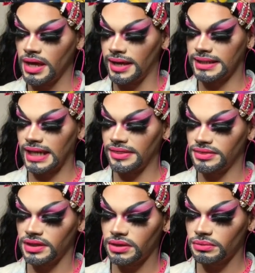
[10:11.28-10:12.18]
And I
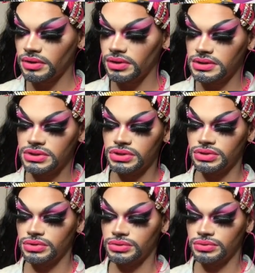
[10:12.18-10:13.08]
think we're going to
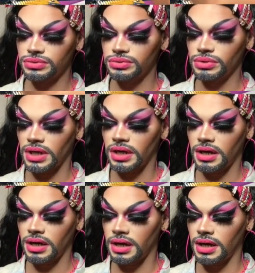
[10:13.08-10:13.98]
do...
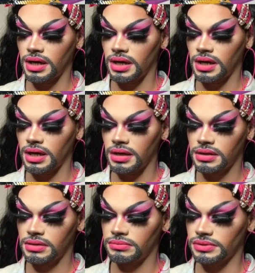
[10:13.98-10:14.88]
Uh,
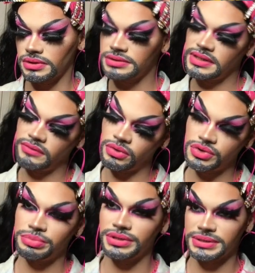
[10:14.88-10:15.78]
we're going to save
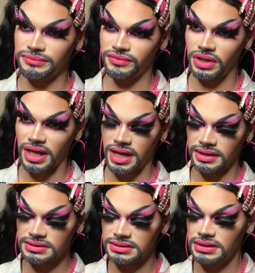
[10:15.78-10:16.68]
Ultra Prism for
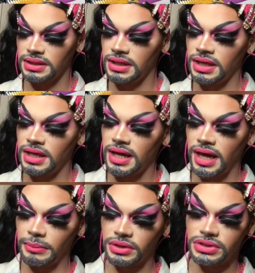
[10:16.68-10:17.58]
last.
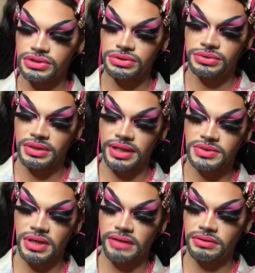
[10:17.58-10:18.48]
I'm going to do the
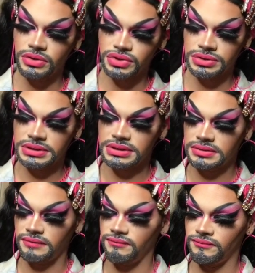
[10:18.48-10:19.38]
XY Evolutions.
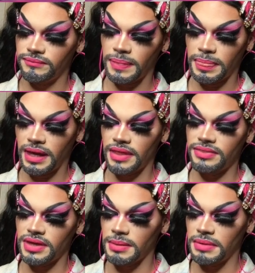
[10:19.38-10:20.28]
And
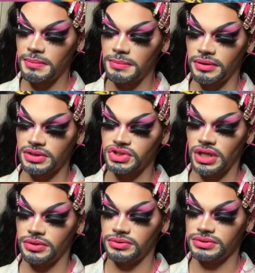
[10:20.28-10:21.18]
then maybe Burning
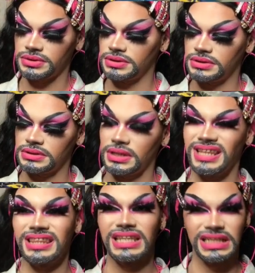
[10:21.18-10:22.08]
Shadows.
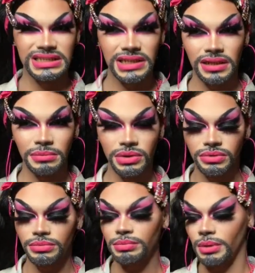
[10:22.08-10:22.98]
And then Sun and
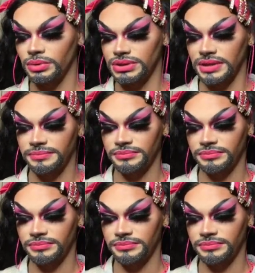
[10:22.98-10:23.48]
Moon. But we'll see.